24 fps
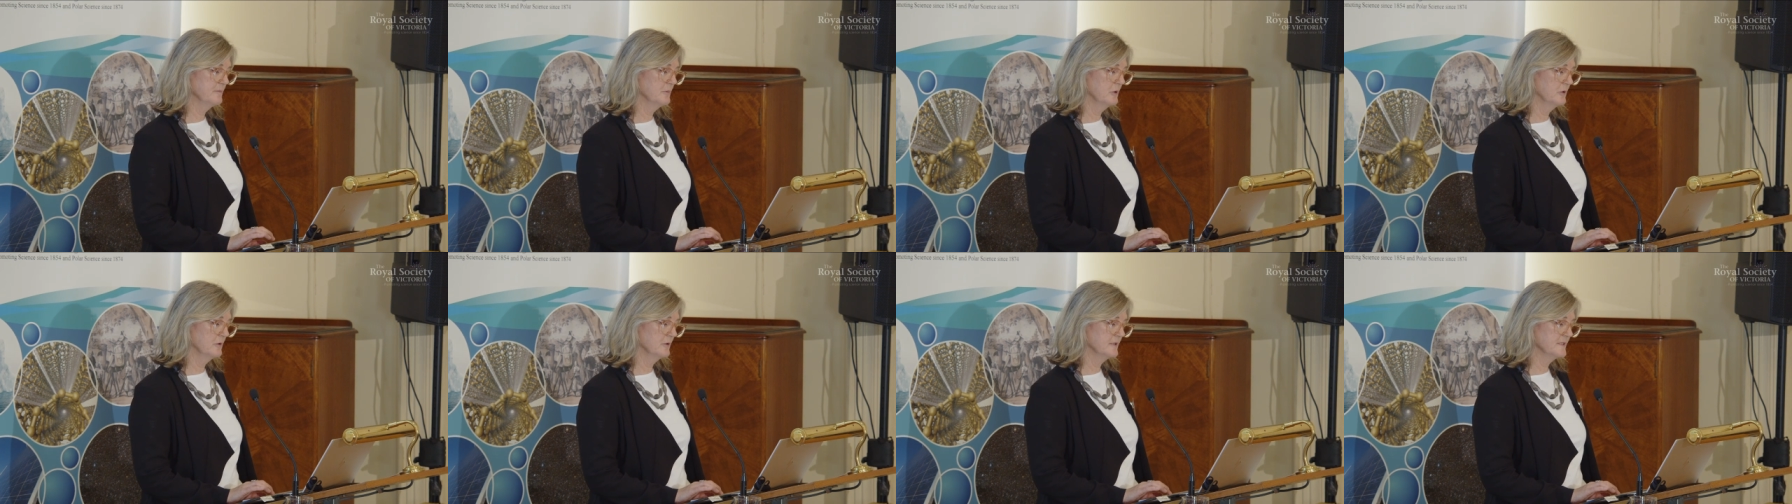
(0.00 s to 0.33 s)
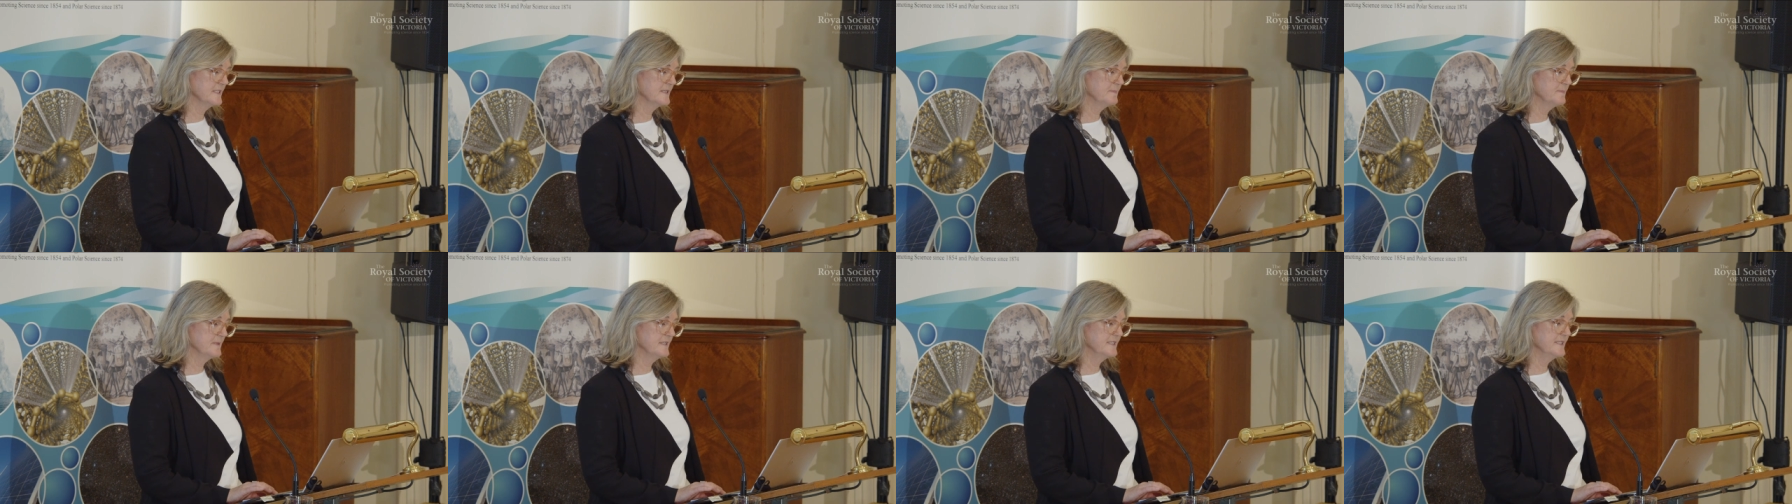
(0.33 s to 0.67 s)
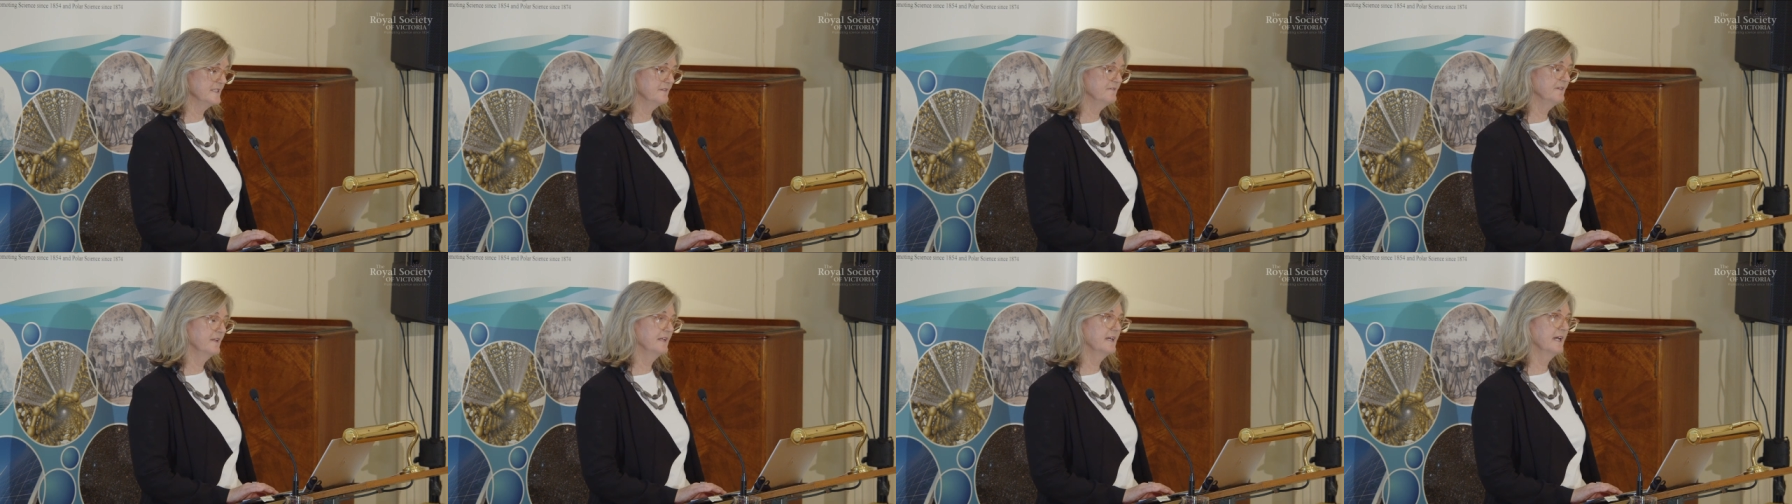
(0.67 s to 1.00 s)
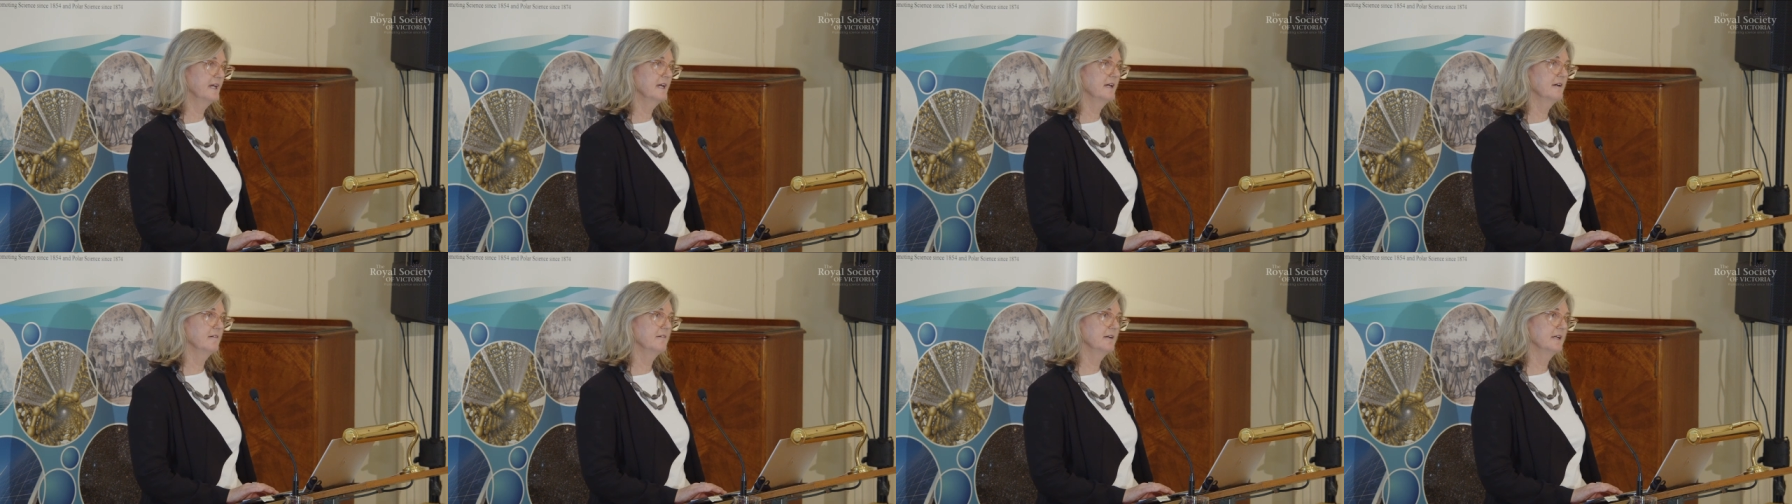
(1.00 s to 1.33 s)
more on specific
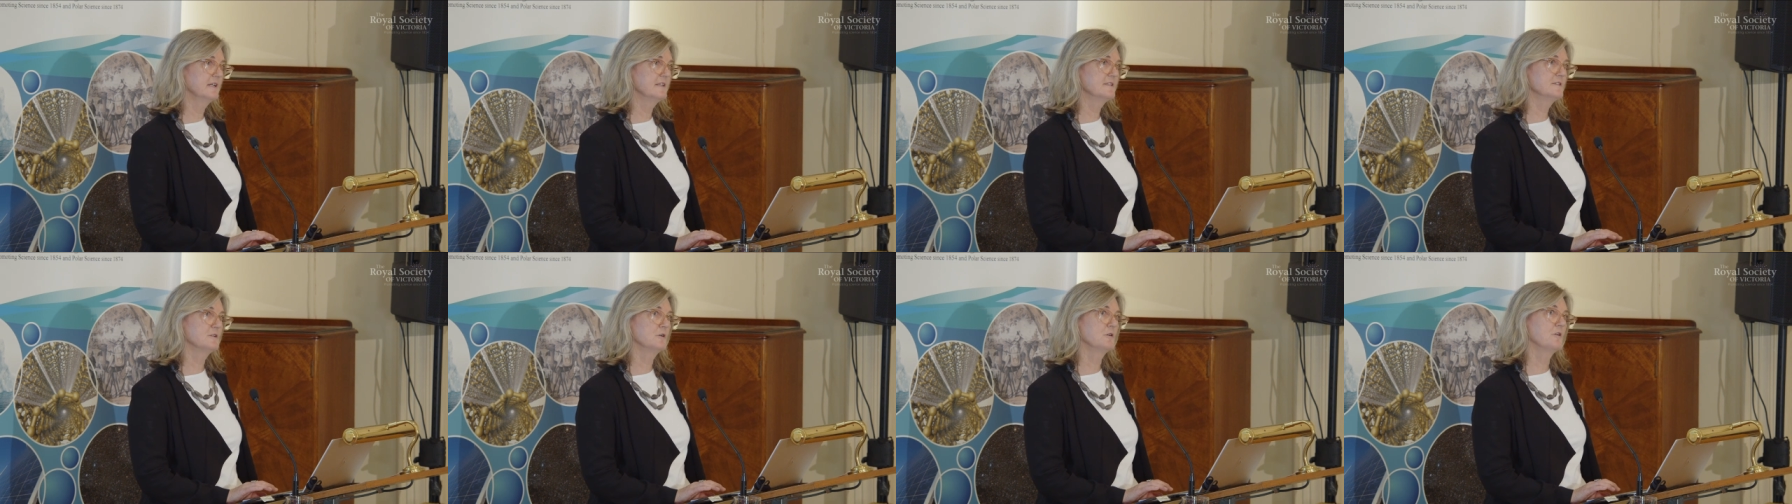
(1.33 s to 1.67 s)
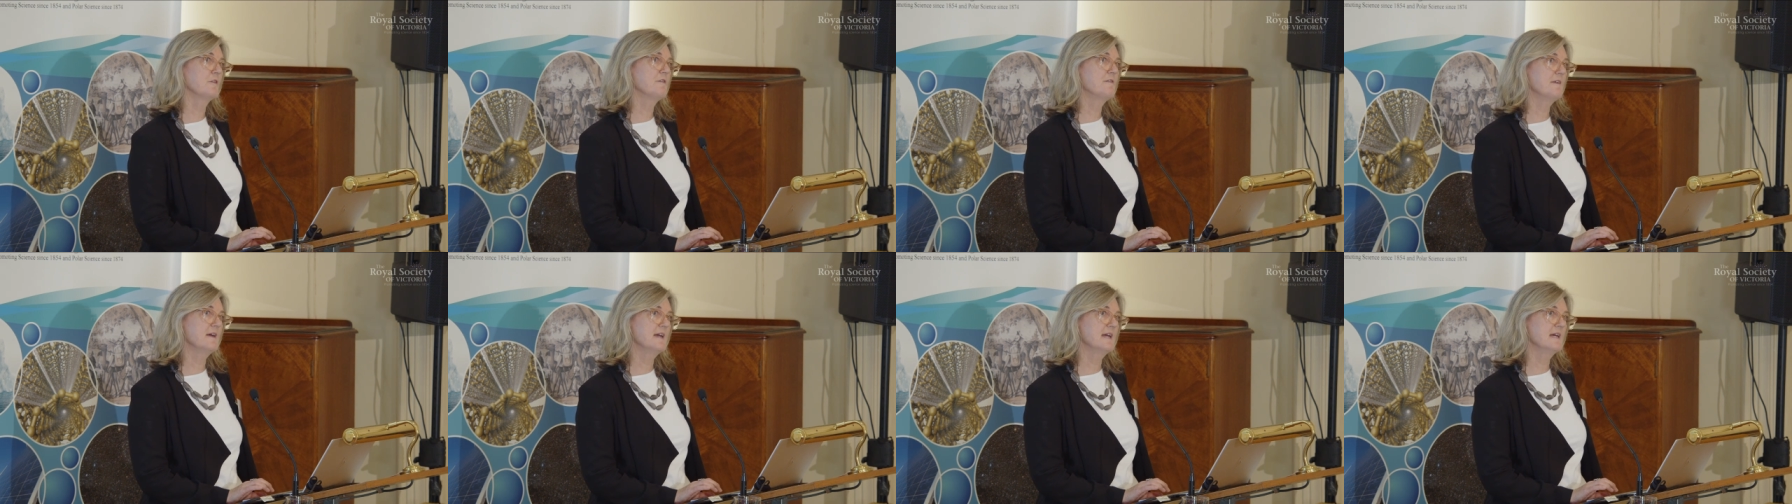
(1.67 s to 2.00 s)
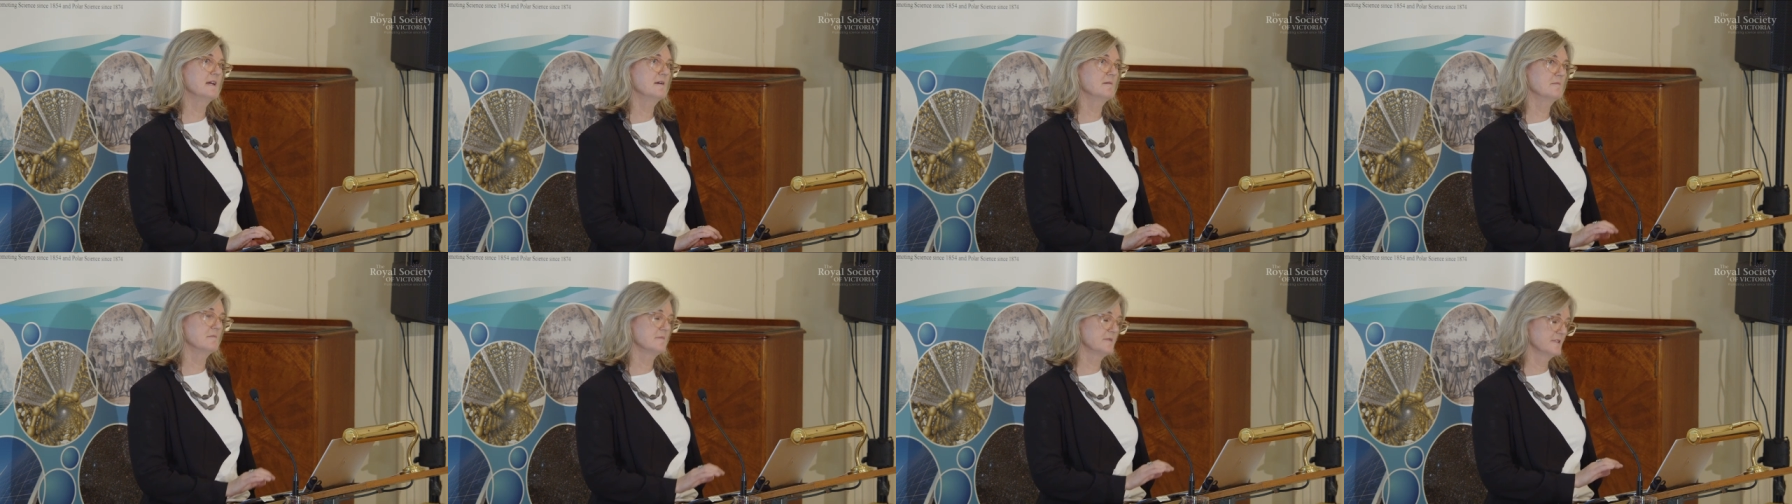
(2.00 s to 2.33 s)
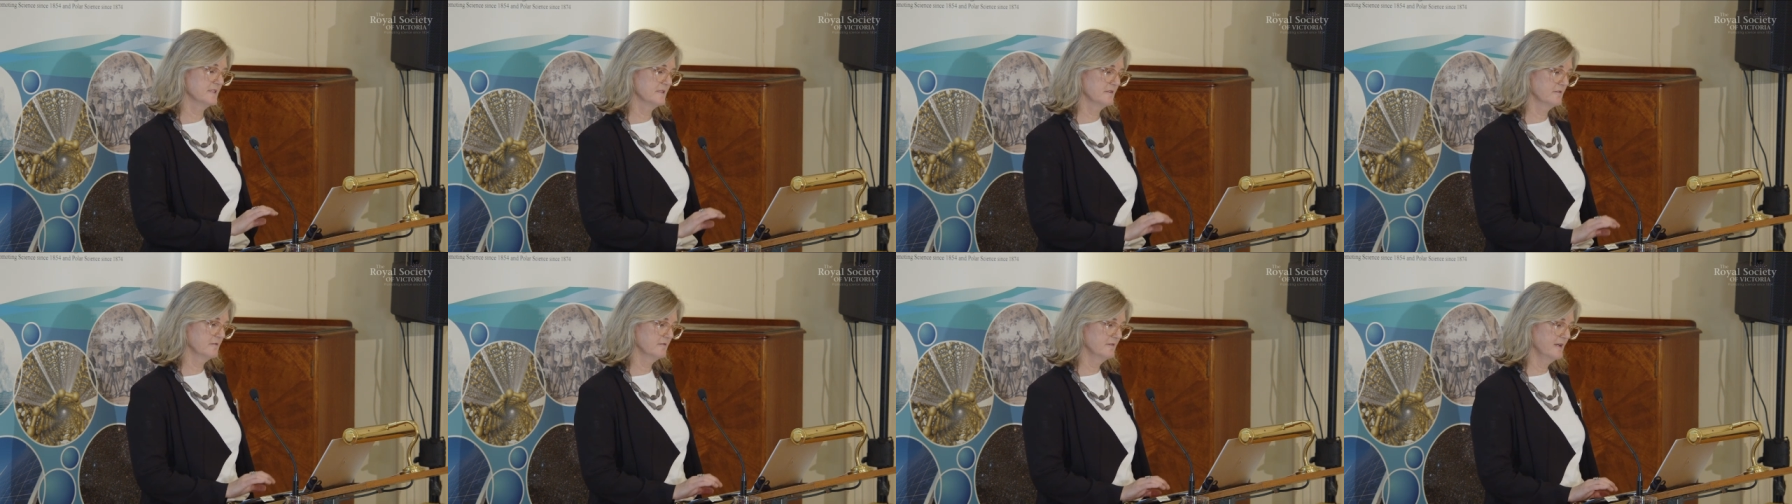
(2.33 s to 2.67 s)
areas or
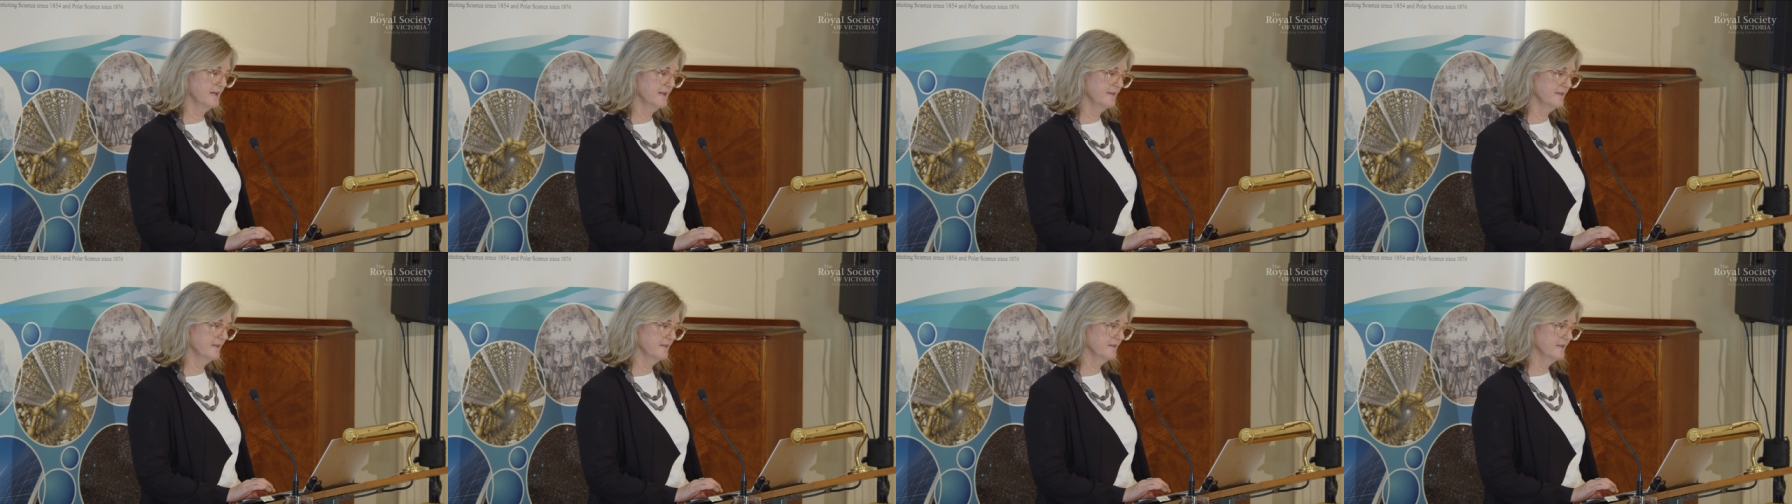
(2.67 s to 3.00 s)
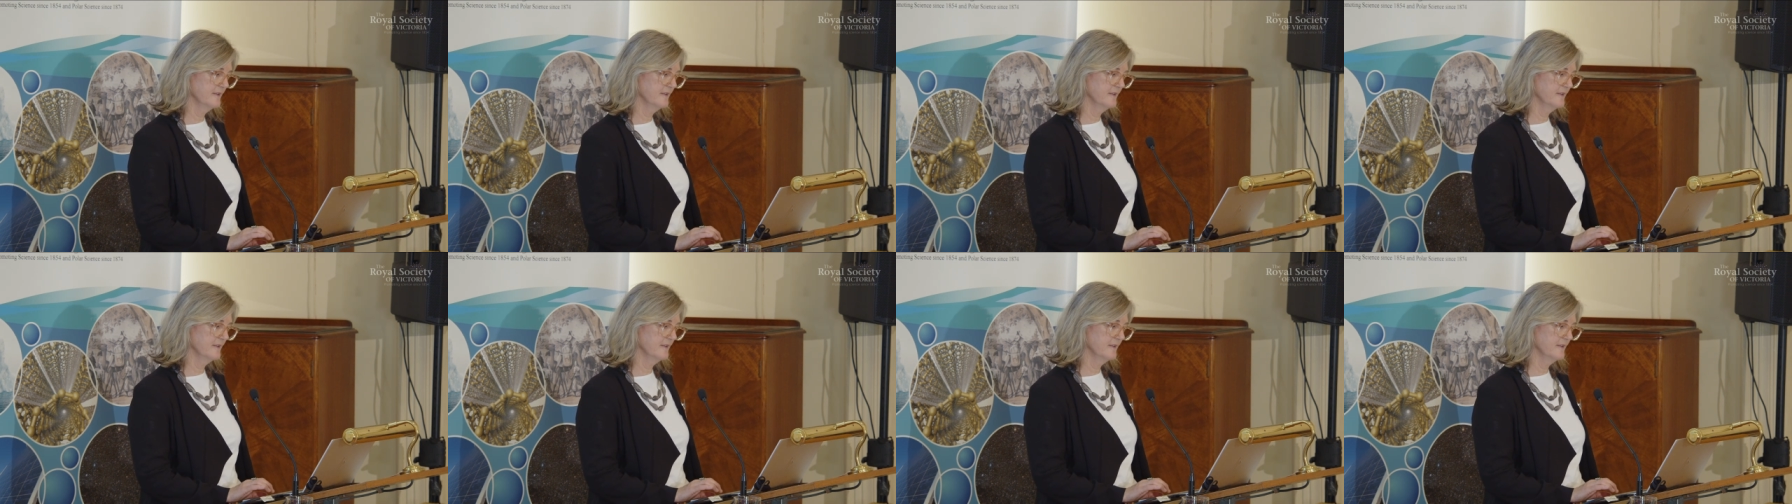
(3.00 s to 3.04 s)
themes rather